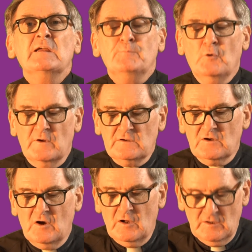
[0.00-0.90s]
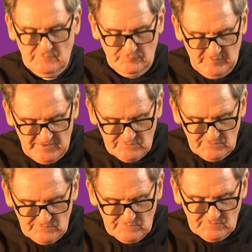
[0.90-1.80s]
great poet called
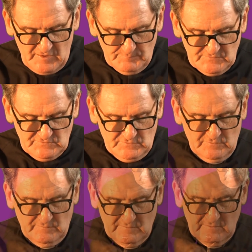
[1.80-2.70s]
Francis Thompson.